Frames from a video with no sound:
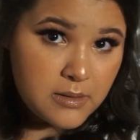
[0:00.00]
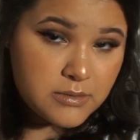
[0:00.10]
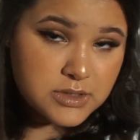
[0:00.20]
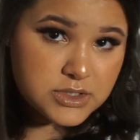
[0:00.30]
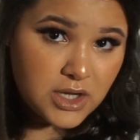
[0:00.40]

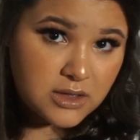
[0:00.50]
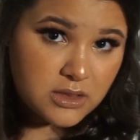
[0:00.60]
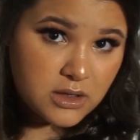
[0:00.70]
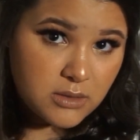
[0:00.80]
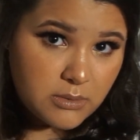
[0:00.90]
which I
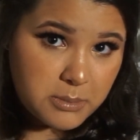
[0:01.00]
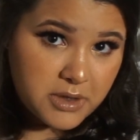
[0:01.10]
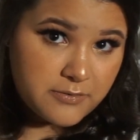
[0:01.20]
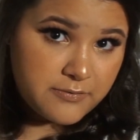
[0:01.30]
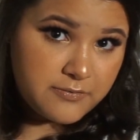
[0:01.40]
think it will
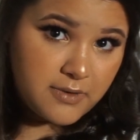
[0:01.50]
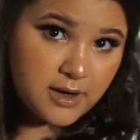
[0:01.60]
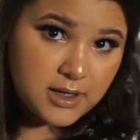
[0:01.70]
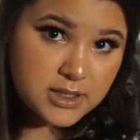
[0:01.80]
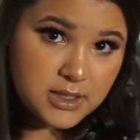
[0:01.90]
be
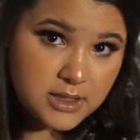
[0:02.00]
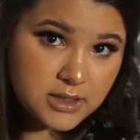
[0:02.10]
fun.